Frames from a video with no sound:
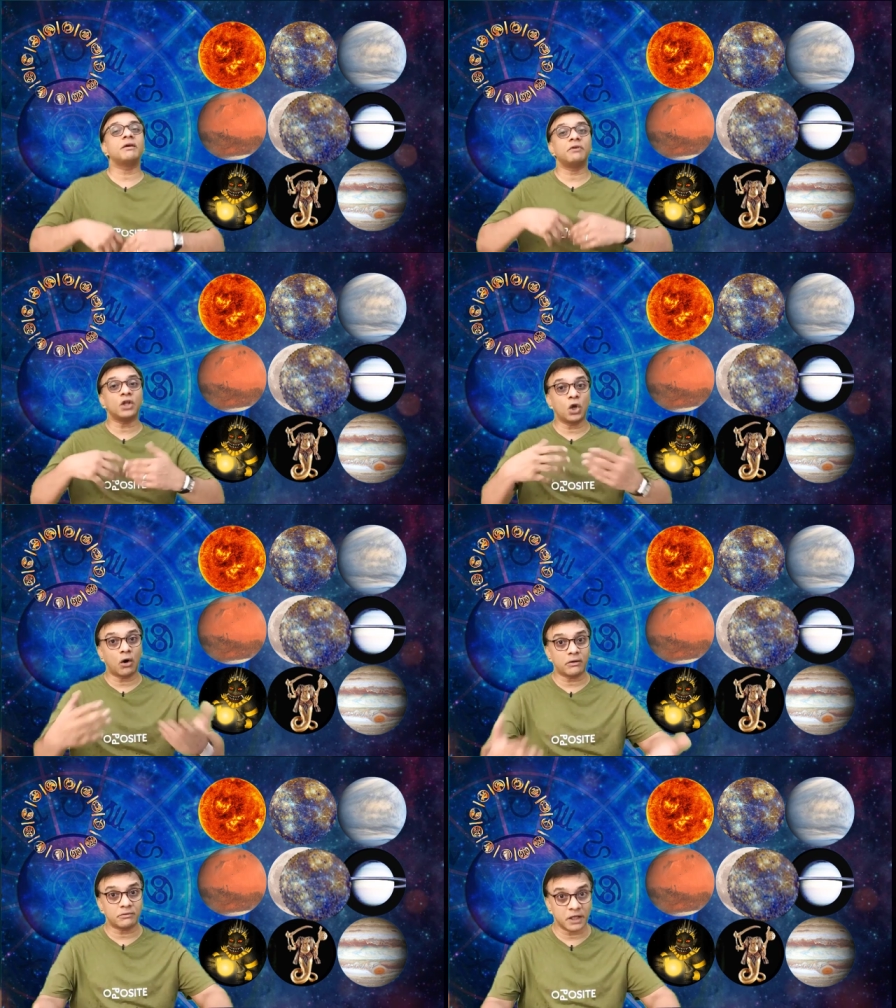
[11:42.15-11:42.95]
given a
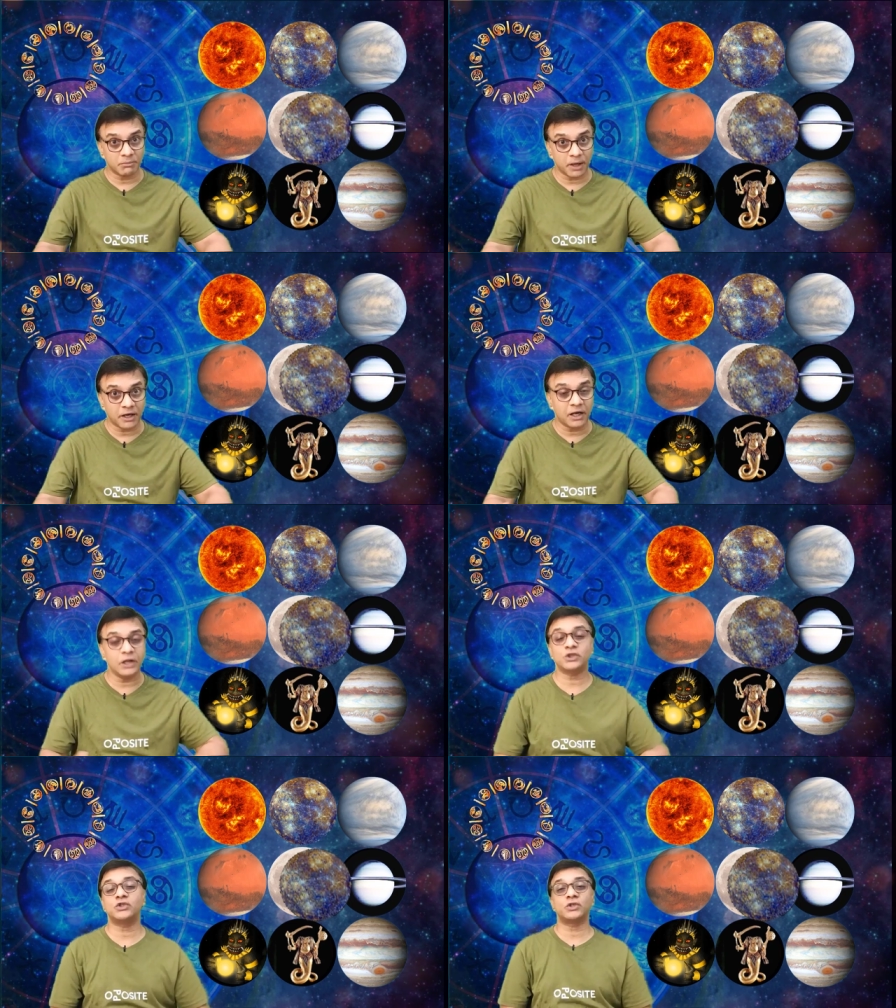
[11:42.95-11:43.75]
lot in my
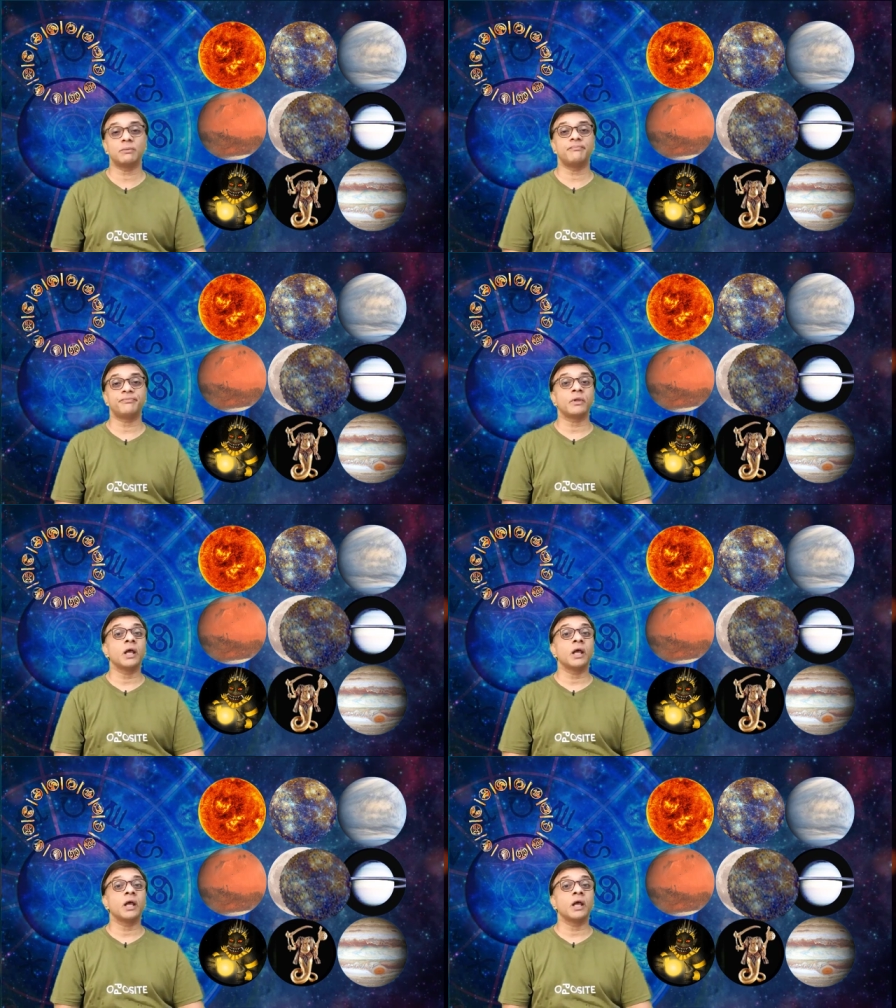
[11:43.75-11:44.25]
relationship